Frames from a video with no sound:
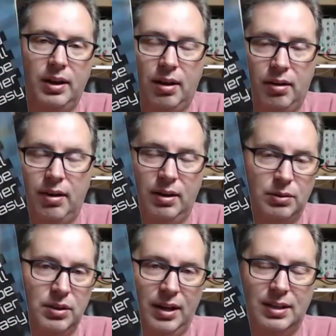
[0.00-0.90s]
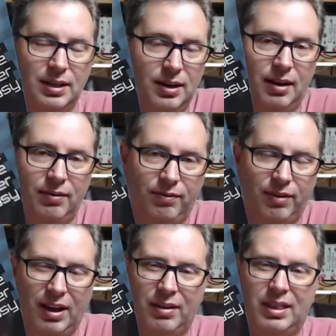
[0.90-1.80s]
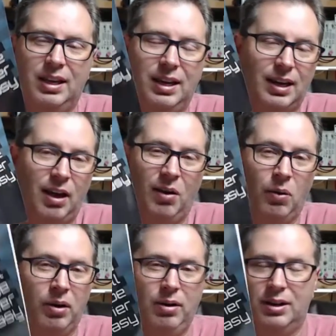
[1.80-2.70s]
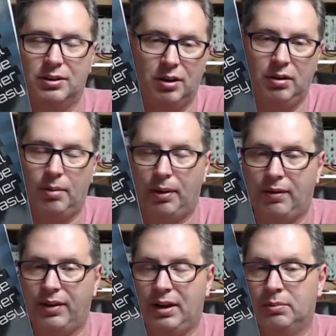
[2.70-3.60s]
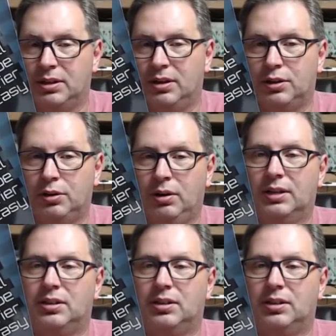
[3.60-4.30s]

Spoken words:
it off, it was $19.95, I think. I ordered it, showed up off Amazon 2 days